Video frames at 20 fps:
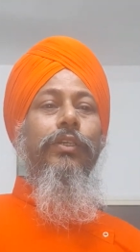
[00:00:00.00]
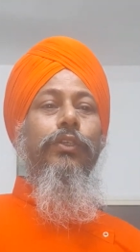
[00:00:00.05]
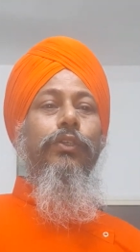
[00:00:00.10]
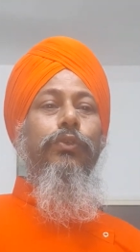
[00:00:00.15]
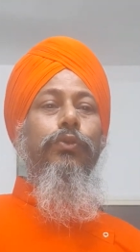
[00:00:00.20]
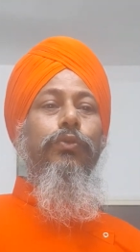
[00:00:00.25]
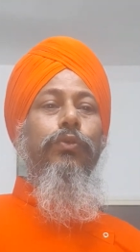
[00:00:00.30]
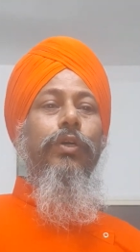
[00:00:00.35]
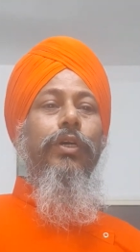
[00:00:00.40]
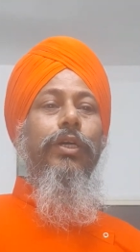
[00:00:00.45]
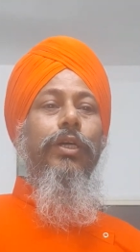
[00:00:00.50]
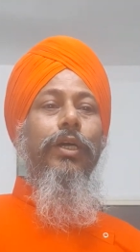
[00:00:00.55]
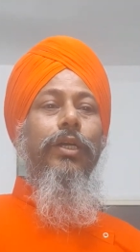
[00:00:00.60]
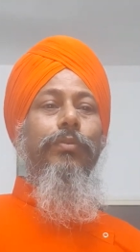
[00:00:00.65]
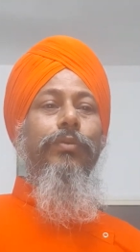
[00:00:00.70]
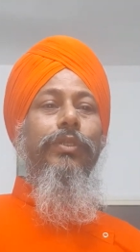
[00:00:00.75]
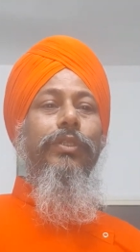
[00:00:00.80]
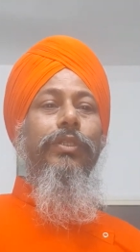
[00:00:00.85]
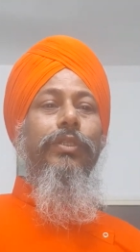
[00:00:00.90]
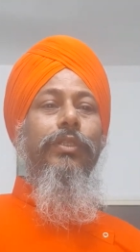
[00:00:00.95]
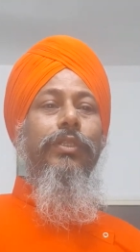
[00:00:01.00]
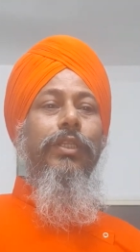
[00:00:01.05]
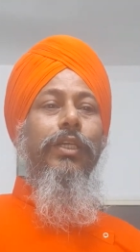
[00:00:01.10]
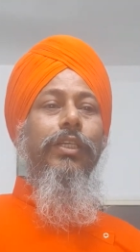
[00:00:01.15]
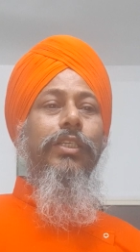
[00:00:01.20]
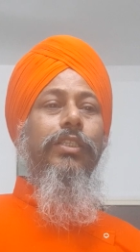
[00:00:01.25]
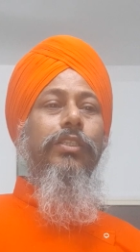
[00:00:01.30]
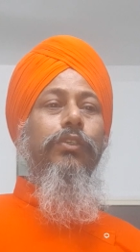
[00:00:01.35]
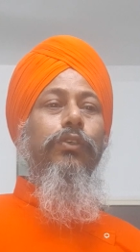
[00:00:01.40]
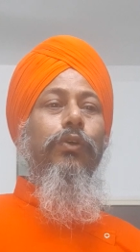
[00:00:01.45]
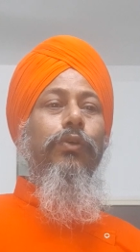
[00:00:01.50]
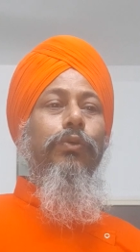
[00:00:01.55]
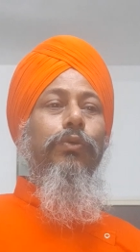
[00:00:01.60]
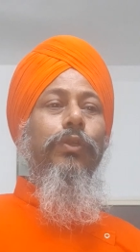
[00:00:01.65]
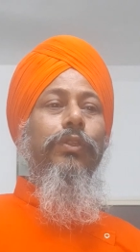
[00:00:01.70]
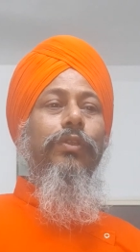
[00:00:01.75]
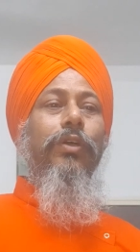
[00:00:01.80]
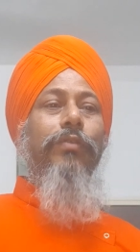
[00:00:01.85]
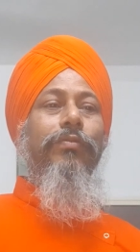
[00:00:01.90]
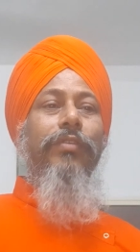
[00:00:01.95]
to curb this
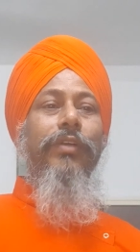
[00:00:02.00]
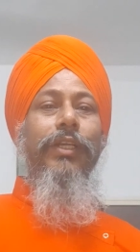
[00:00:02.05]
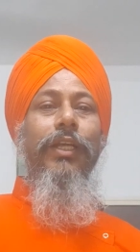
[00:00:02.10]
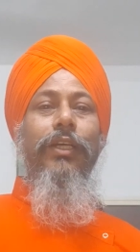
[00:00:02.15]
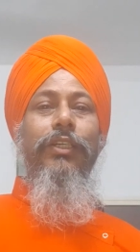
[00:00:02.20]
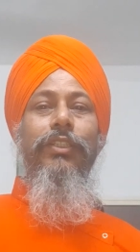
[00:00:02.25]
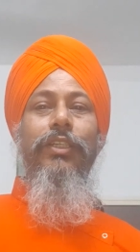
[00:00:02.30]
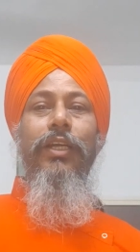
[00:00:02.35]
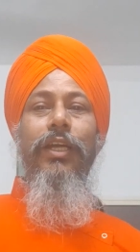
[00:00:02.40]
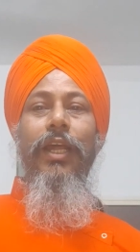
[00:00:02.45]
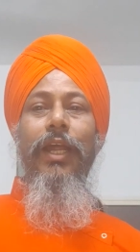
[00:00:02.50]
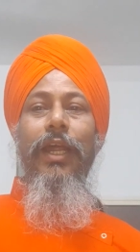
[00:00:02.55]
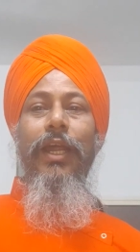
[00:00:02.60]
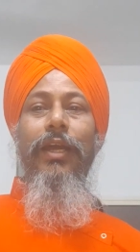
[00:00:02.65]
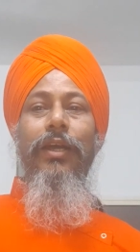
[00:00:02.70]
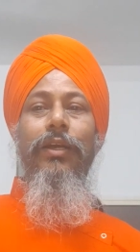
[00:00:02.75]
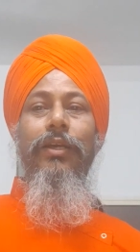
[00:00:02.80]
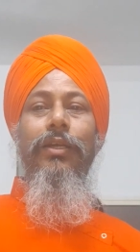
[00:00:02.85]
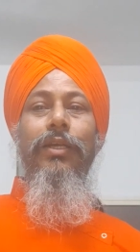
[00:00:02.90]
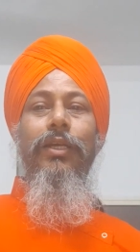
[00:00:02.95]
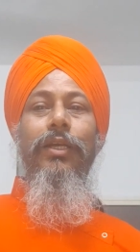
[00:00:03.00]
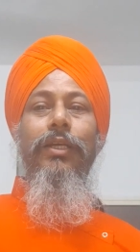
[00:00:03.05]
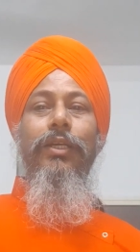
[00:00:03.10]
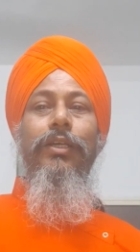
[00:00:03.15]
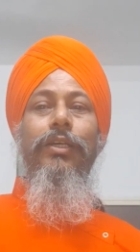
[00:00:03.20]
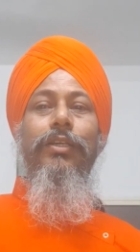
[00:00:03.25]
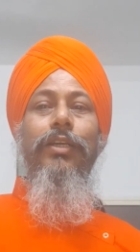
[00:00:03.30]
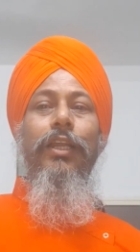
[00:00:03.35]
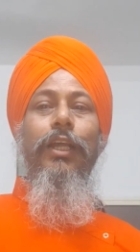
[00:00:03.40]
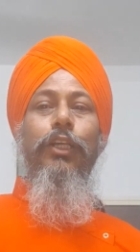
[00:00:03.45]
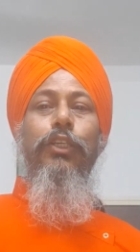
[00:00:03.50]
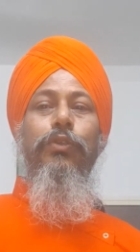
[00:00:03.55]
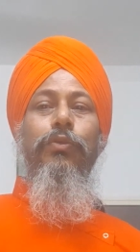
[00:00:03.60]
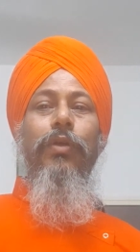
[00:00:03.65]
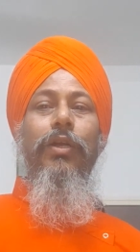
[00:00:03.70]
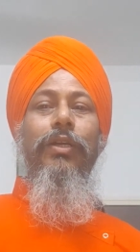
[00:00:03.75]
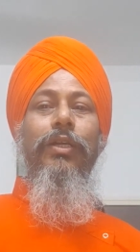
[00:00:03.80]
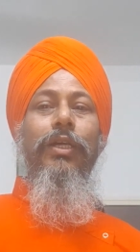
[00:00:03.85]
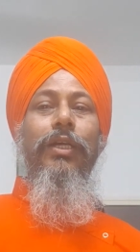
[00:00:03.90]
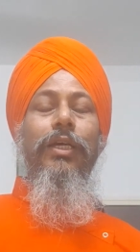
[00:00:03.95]
growth of reaction and
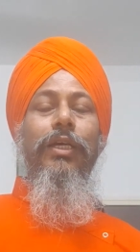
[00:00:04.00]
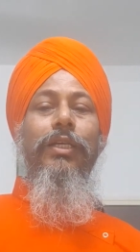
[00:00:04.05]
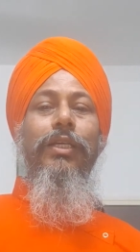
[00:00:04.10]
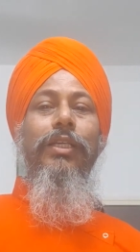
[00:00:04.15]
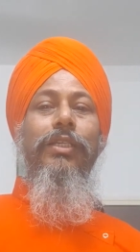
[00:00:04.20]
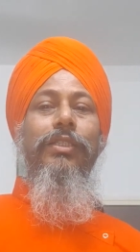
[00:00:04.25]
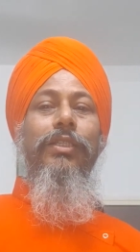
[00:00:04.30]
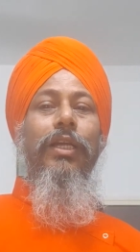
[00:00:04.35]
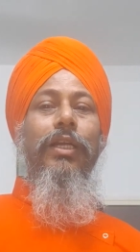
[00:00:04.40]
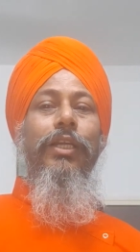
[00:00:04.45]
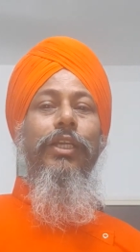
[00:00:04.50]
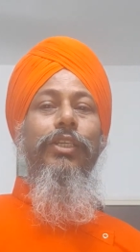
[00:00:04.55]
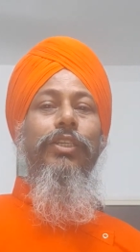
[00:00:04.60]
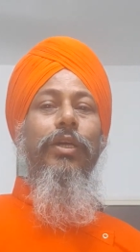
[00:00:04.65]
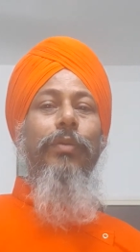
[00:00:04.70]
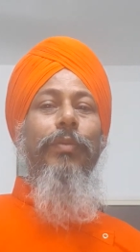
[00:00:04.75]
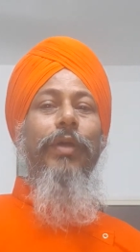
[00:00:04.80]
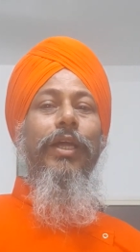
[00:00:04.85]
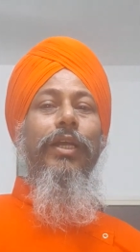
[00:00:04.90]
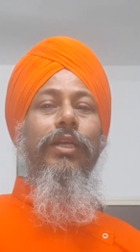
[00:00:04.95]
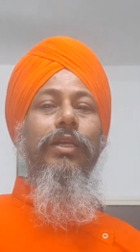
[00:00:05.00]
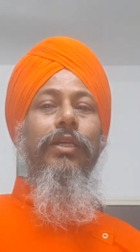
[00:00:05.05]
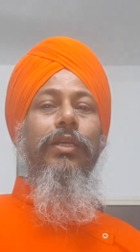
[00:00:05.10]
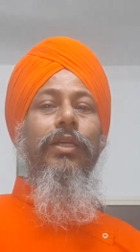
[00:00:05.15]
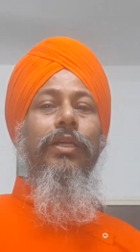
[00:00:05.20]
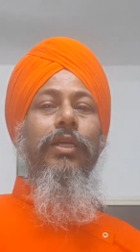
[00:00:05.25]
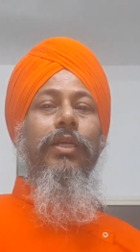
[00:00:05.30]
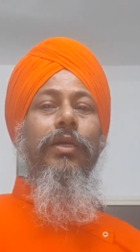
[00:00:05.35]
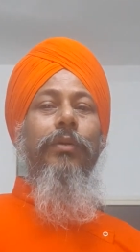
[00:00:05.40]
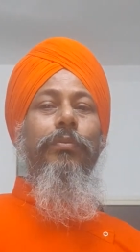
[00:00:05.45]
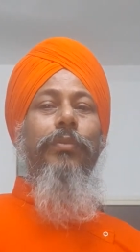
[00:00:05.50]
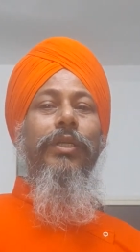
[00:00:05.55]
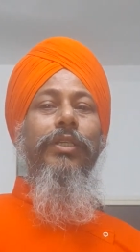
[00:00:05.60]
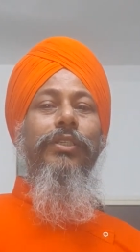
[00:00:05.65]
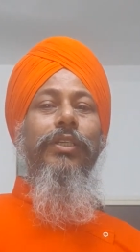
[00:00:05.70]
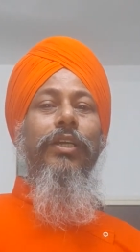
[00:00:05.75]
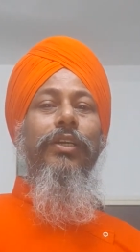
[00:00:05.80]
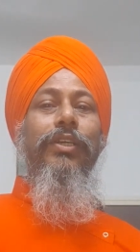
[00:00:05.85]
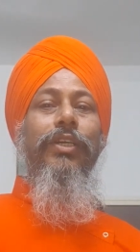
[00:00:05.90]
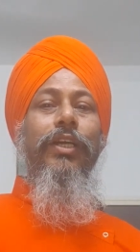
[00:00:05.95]
intellectual rationalism and
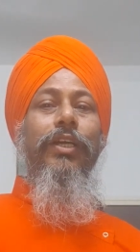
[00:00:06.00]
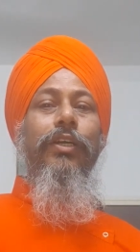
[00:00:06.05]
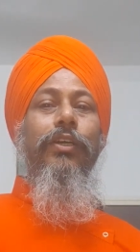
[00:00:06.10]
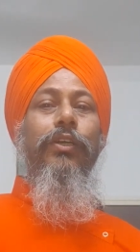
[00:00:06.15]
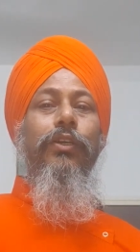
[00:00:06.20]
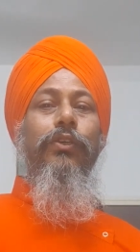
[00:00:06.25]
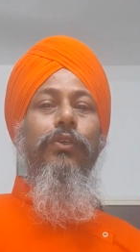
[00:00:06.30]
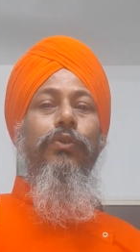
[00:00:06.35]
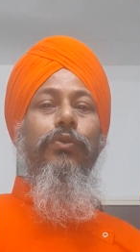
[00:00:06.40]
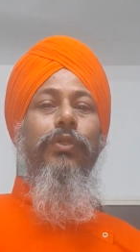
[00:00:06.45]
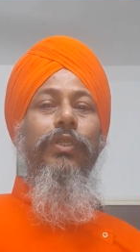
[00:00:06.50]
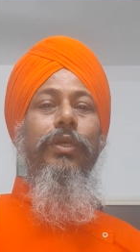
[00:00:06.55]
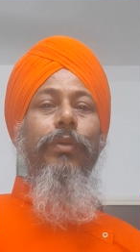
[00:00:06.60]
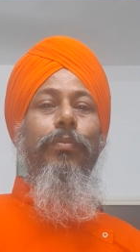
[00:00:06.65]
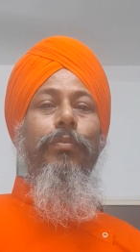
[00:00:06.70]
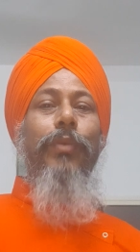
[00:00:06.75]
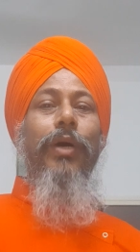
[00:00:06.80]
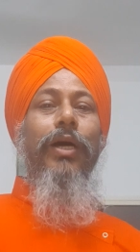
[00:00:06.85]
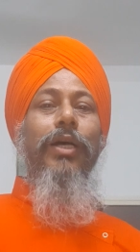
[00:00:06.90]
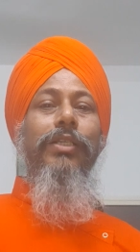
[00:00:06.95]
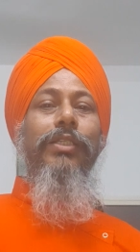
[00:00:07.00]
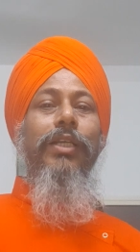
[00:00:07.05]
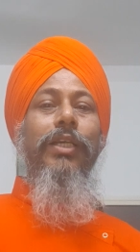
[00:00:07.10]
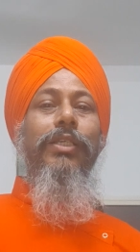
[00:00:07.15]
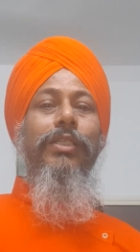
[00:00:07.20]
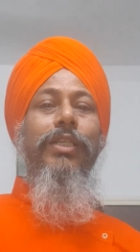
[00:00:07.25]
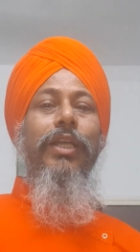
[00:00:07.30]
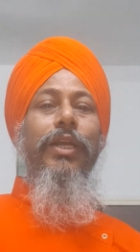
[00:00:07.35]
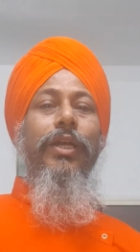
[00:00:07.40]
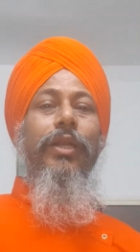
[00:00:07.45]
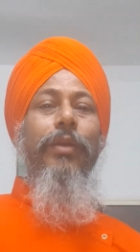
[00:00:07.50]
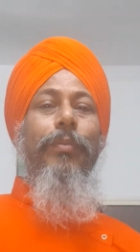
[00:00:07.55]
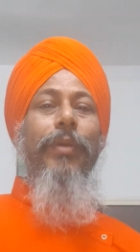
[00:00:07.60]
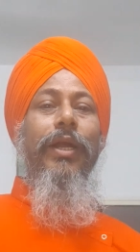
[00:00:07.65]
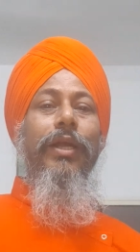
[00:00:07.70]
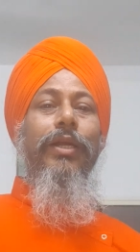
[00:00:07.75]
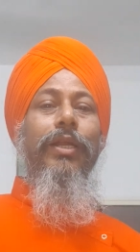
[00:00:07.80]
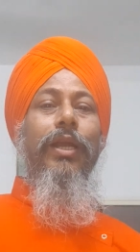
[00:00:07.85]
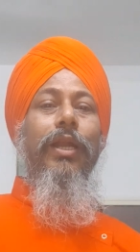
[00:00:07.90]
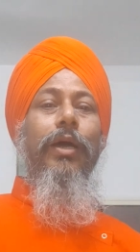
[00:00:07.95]
presented to the mass as
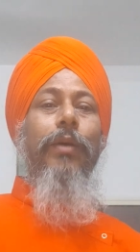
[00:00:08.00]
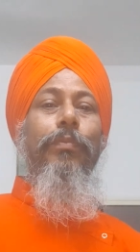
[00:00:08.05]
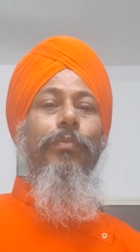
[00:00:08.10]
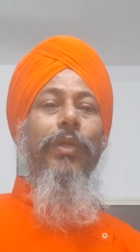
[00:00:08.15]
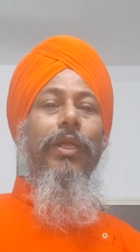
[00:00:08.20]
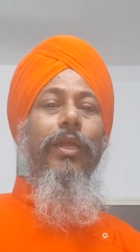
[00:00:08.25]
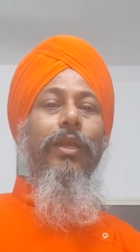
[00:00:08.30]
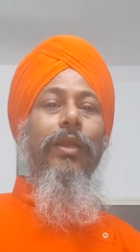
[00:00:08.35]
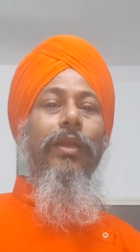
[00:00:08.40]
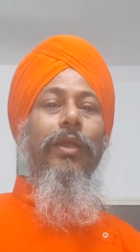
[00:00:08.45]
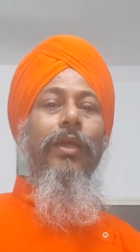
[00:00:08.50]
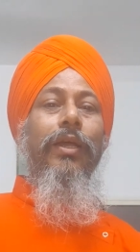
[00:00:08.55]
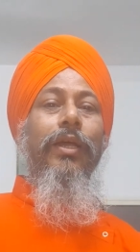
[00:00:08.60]
sentimental appeal.